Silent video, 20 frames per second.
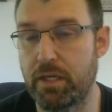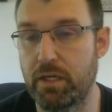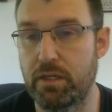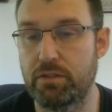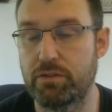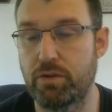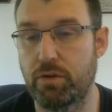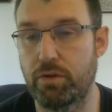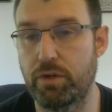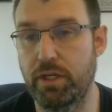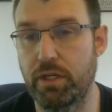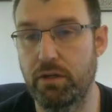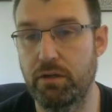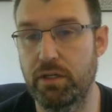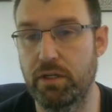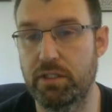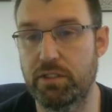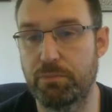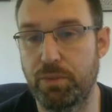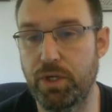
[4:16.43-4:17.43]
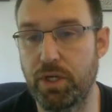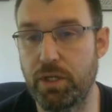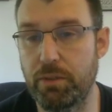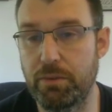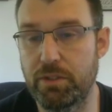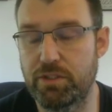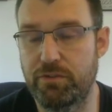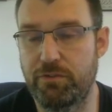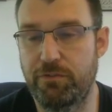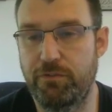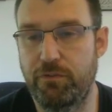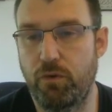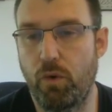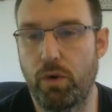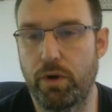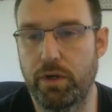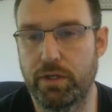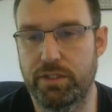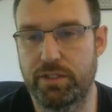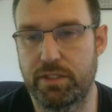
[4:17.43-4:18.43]
So here it's pretty much
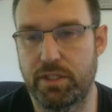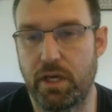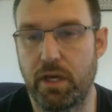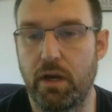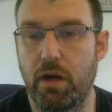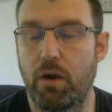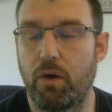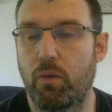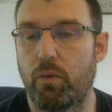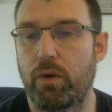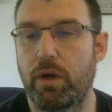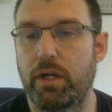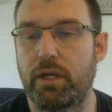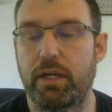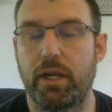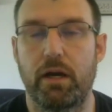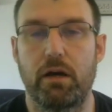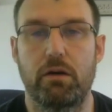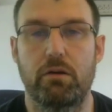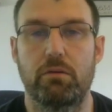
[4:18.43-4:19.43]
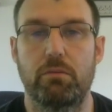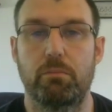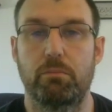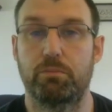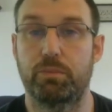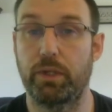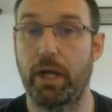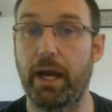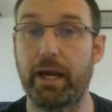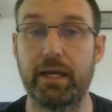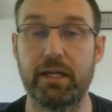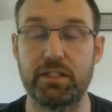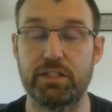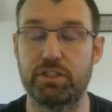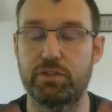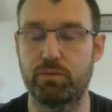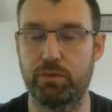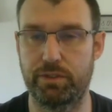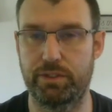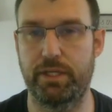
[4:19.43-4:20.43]
forced. Right now, black can
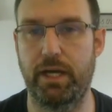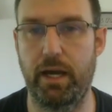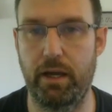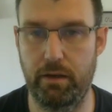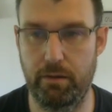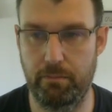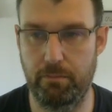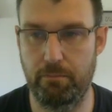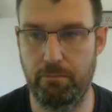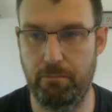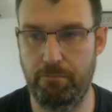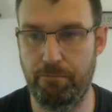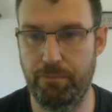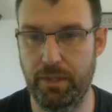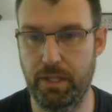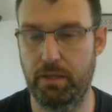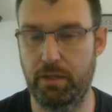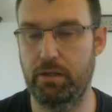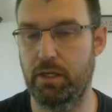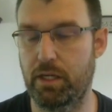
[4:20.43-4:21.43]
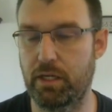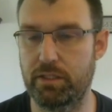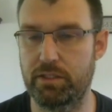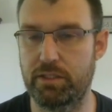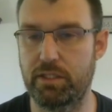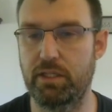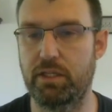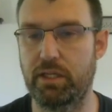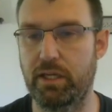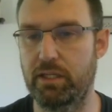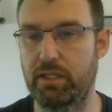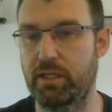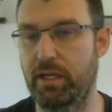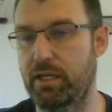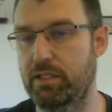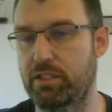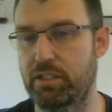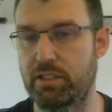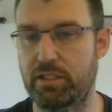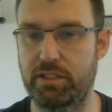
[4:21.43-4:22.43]
just resign, because he
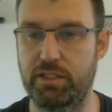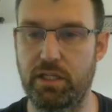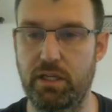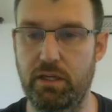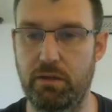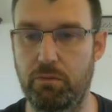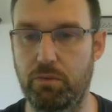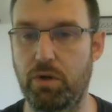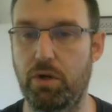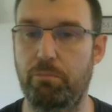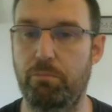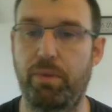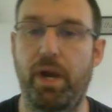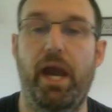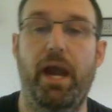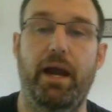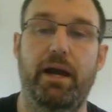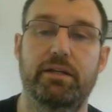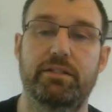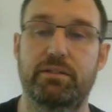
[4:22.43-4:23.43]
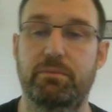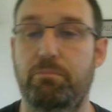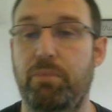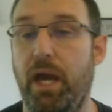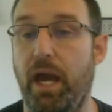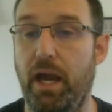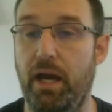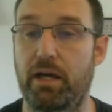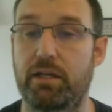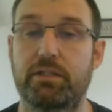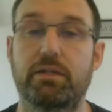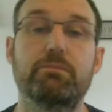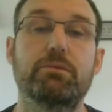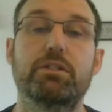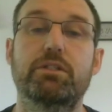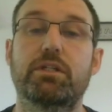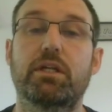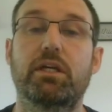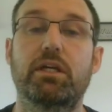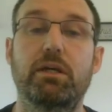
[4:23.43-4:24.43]
cannot just say, well, pass. I'm
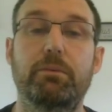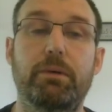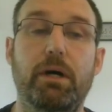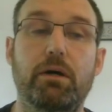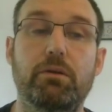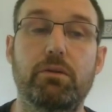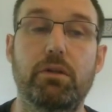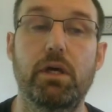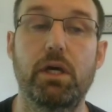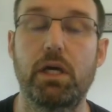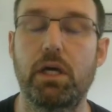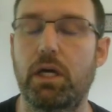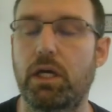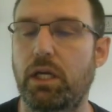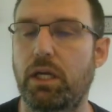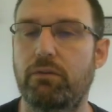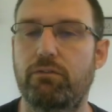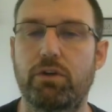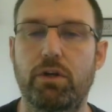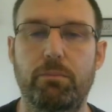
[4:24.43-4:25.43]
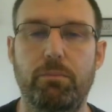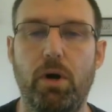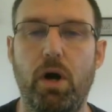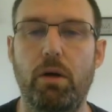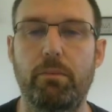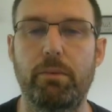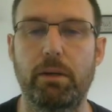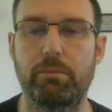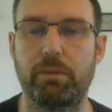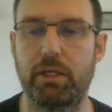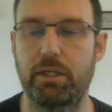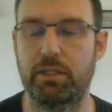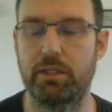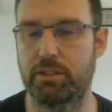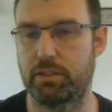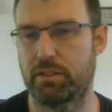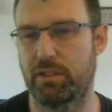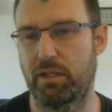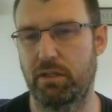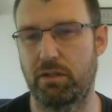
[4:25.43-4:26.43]
just going to keep on giving up all my
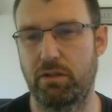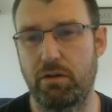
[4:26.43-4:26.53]
pieces.